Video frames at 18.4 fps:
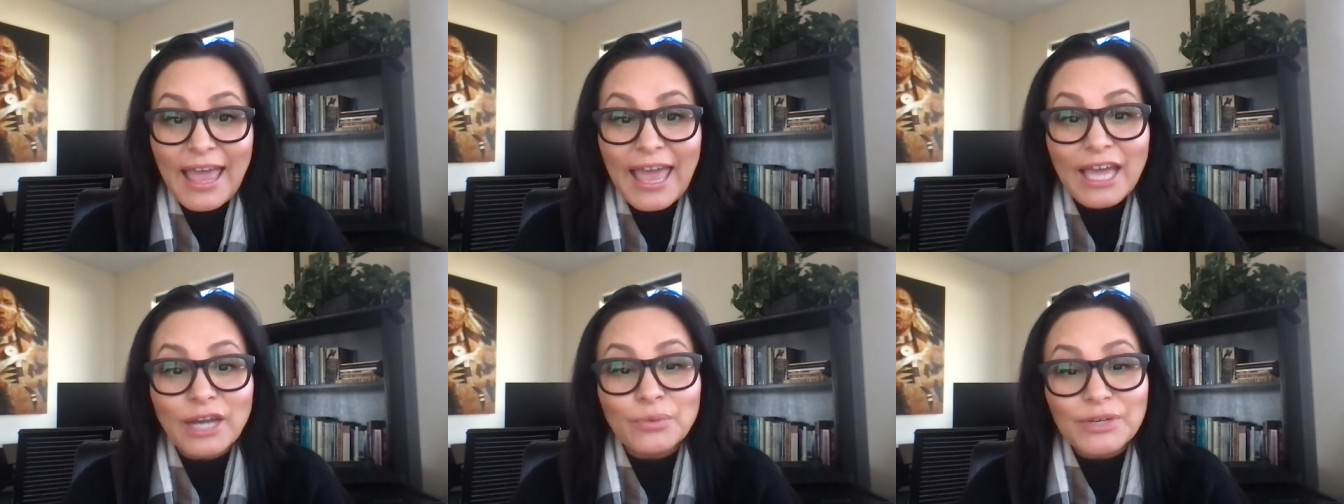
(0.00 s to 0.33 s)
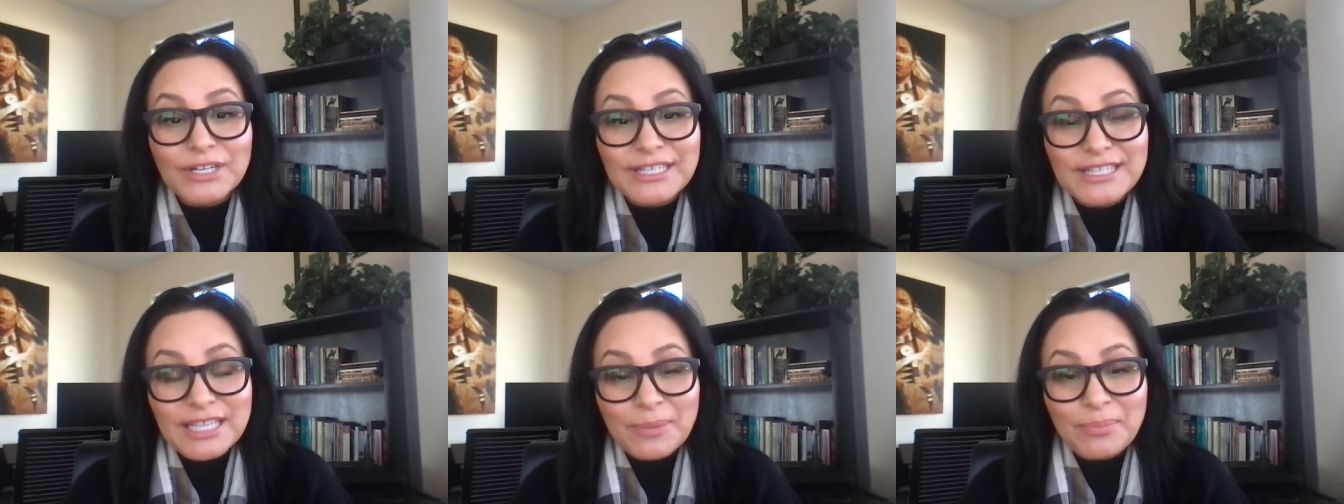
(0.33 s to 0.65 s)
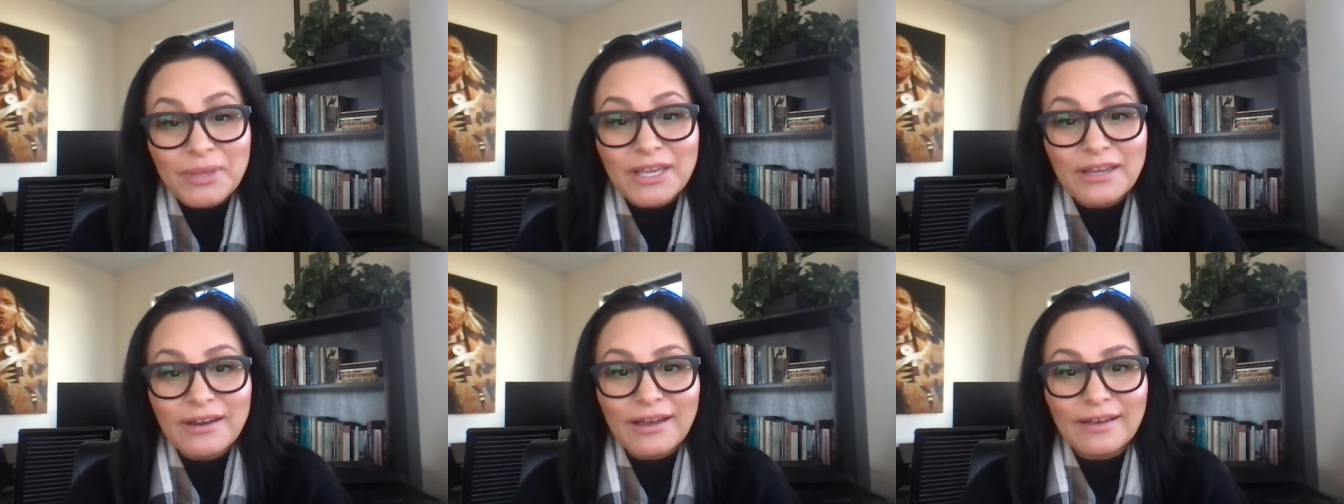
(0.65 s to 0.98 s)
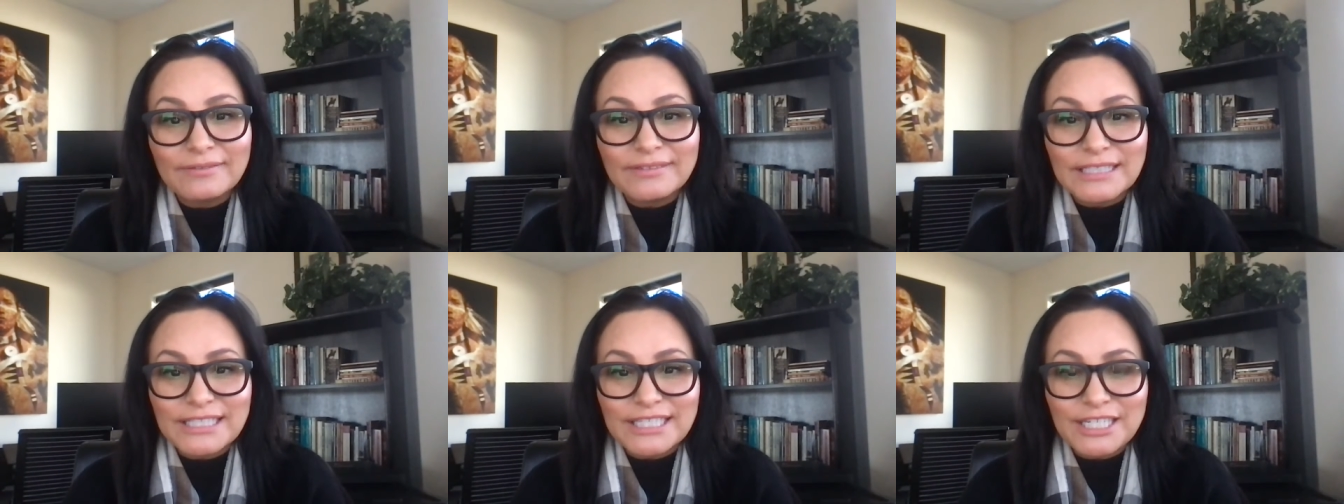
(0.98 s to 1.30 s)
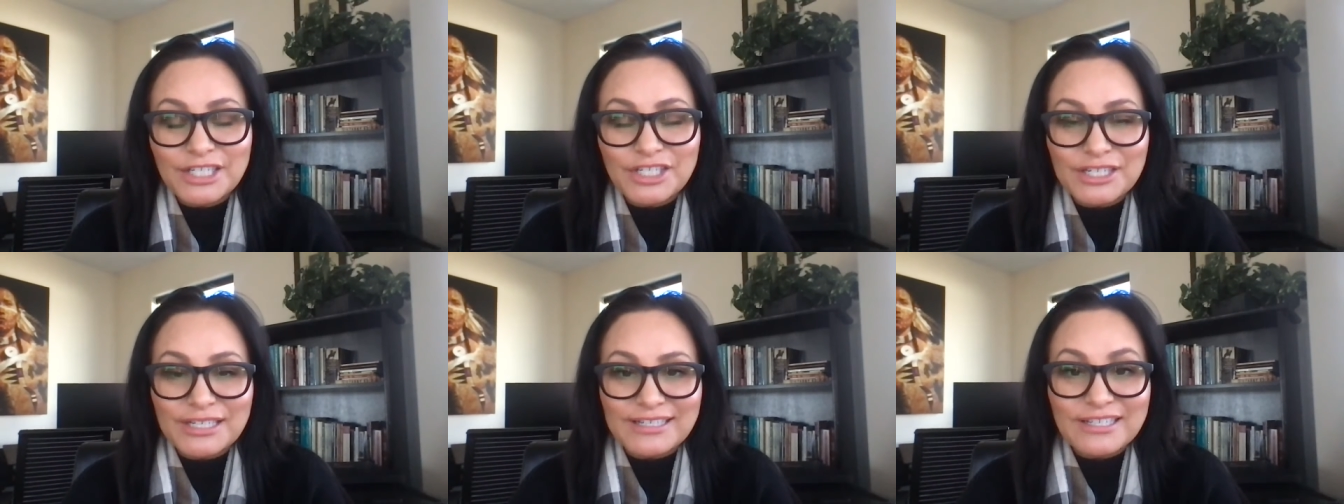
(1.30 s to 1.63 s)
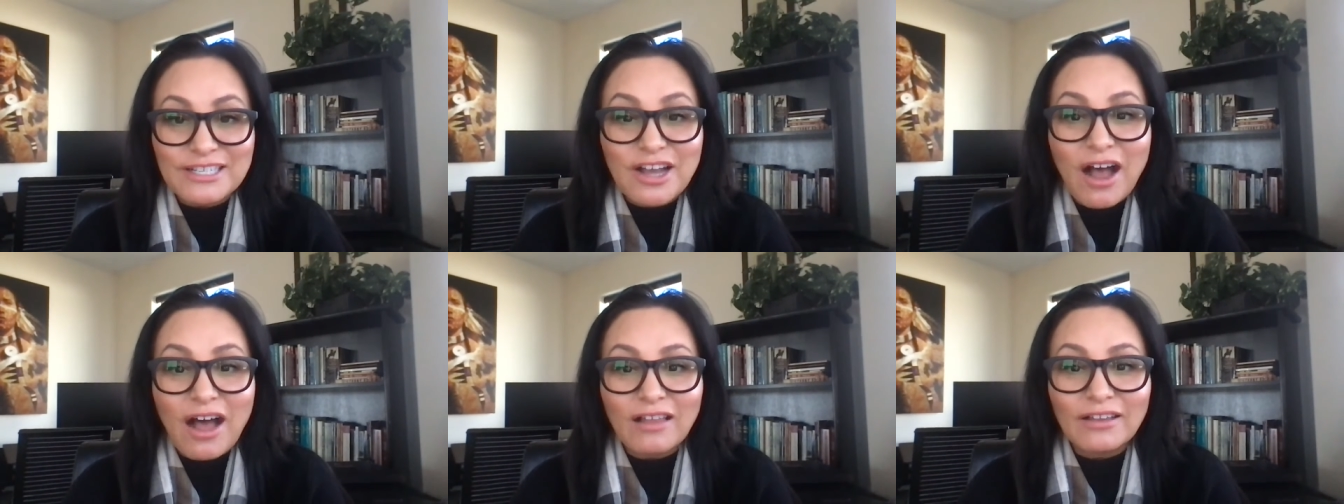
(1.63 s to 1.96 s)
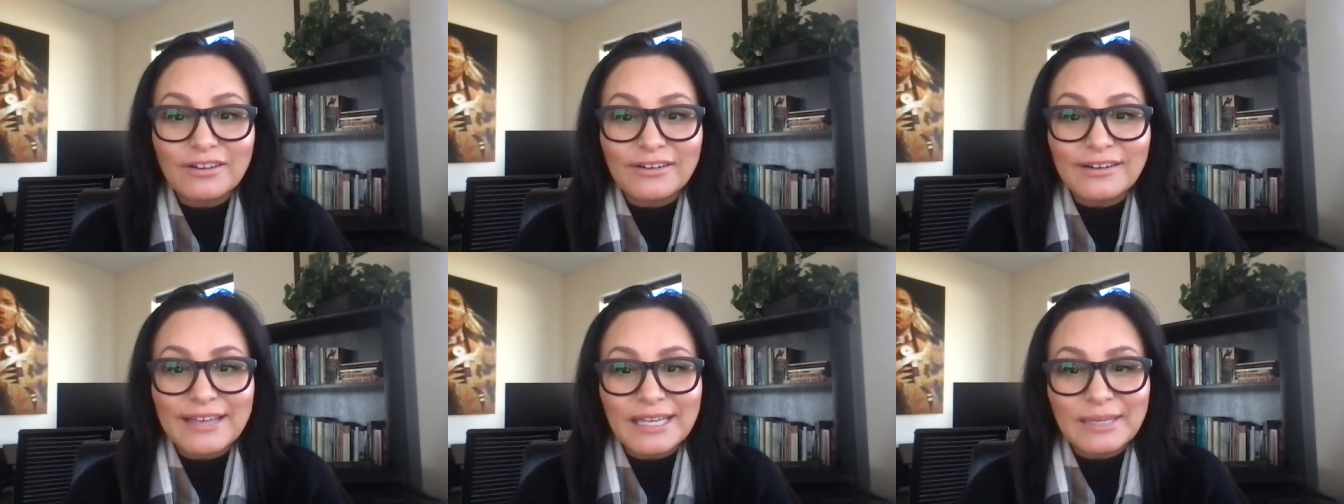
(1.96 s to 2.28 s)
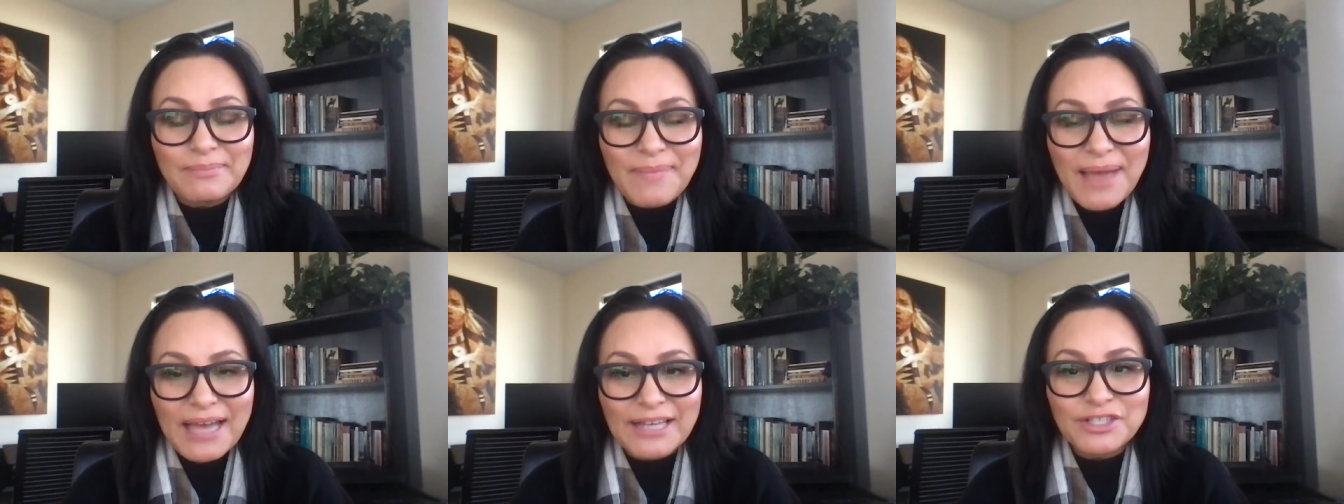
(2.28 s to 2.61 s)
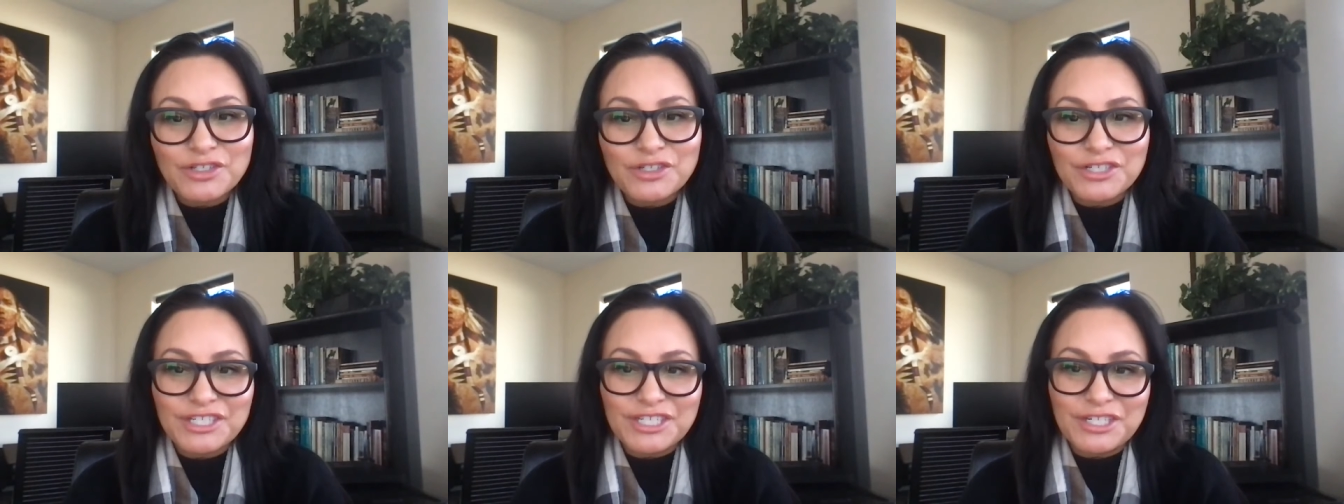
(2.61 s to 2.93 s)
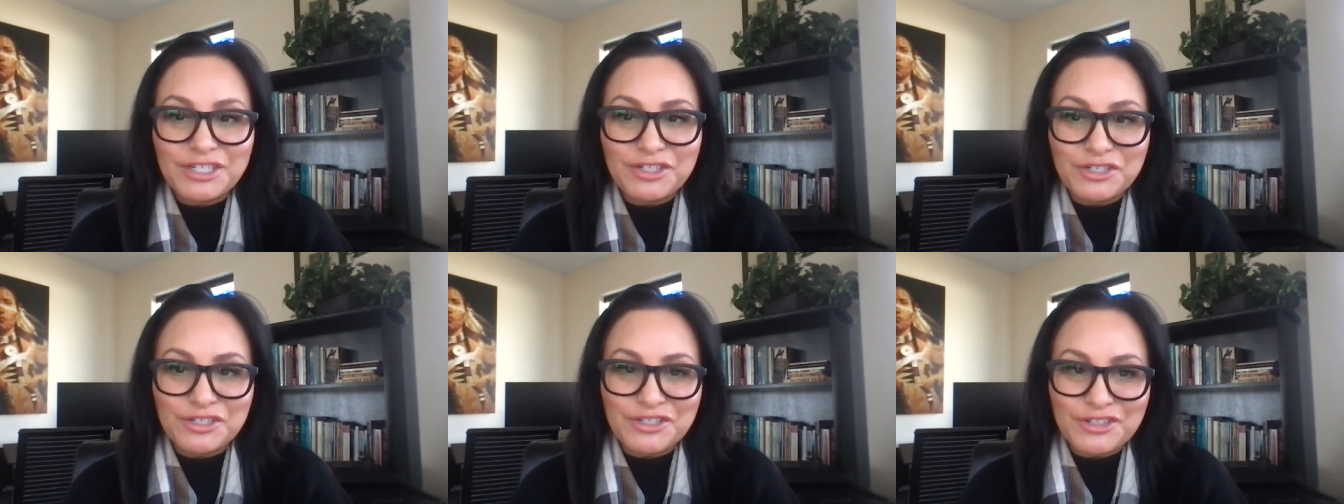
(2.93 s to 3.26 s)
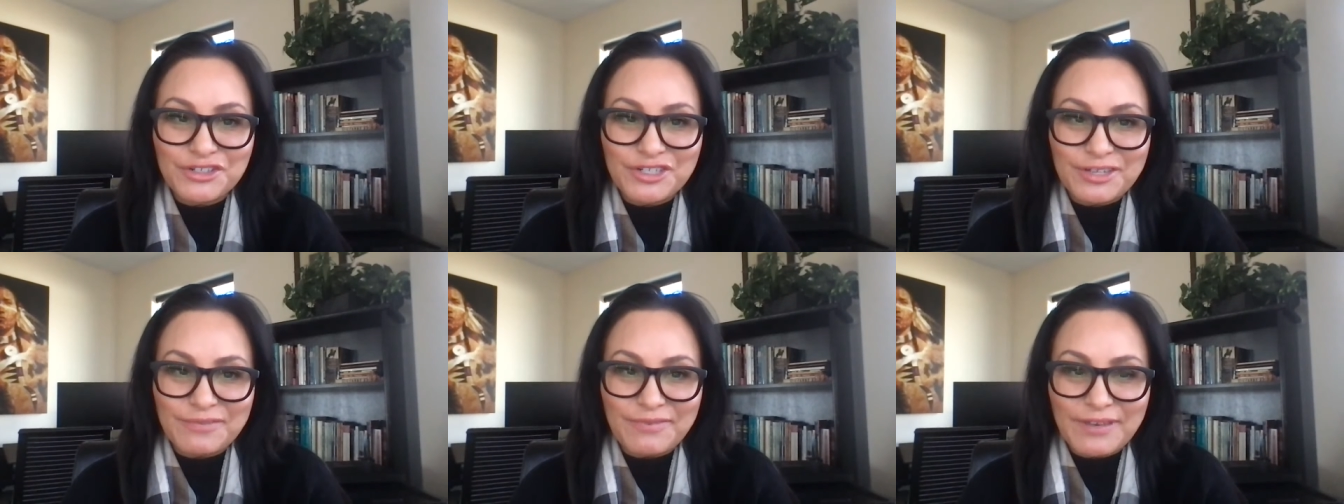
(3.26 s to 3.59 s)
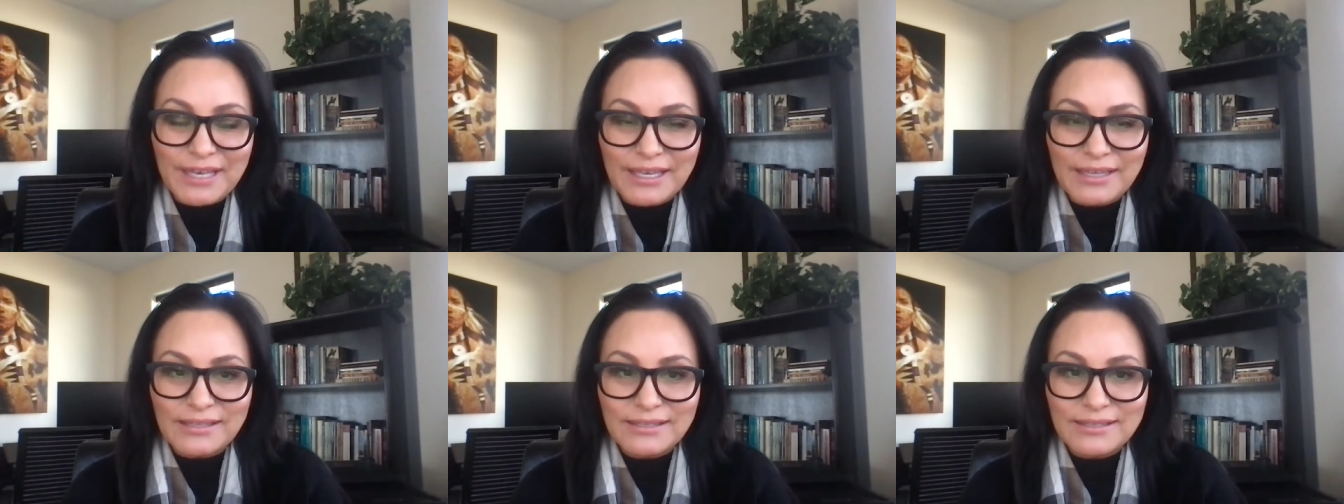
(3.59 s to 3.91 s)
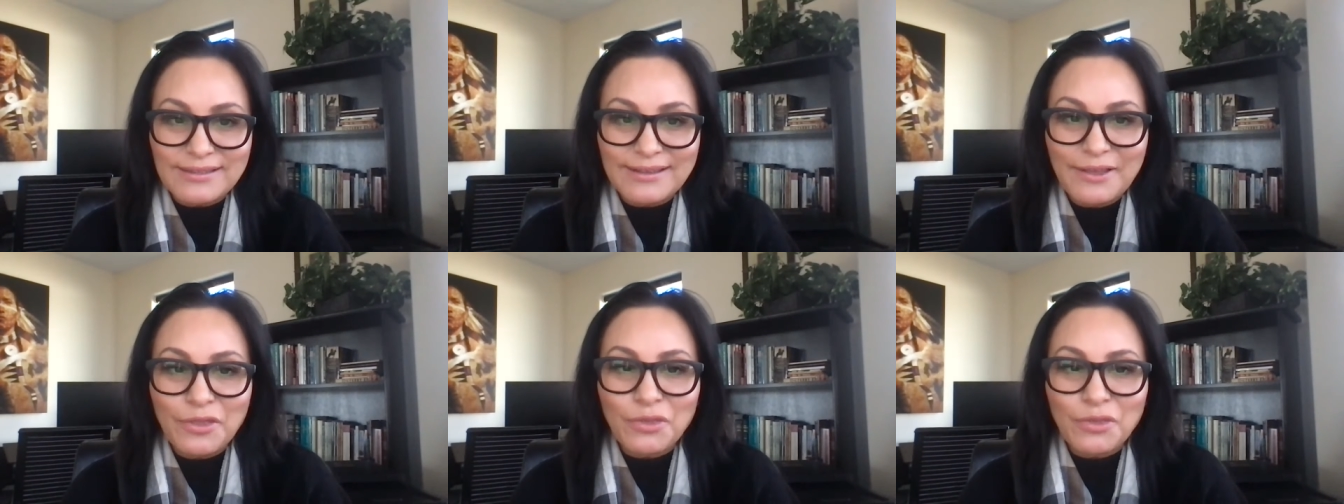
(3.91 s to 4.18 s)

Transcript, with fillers: and recipient of the Teaching Scholar and Master Teacher certificates